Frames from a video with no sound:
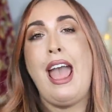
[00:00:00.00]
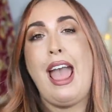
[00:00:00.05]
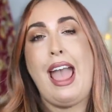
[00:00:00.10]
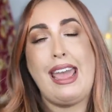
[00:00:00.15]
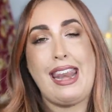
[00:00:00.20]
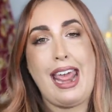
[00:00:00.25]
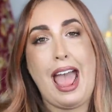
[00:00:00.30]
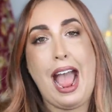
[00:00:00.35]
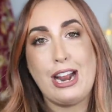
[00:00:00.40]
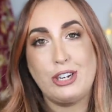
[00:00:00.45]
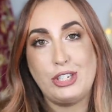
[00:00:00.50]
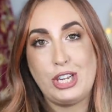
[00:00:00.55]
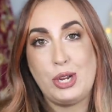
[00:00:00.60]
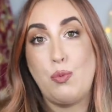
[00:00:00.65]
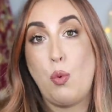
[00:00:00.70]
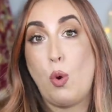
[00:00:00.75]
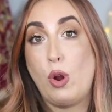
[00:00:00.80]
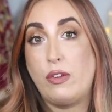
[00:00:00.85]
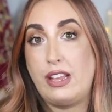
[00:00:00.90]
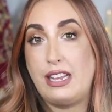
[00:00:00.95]
And I actually
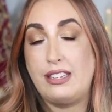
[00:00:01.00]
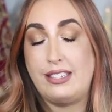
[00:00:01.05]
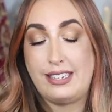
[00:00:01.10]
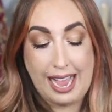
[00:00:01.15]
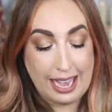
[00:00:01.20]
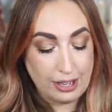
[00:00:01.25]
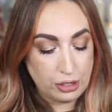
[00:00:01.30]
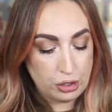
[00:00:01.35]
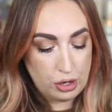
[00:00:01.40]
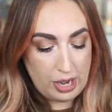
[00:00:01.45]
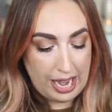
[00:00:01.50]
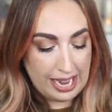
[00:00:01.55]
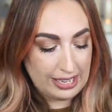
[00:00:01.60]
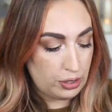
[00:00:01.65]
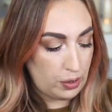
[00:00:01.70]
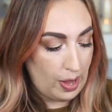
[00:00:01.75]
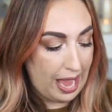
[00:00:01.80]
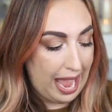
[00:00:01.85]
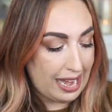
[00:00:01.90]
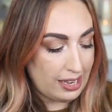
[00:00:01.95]
wore these yesterday,
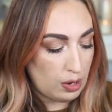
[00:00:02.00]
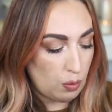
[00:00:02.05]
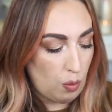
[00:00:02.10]
so I had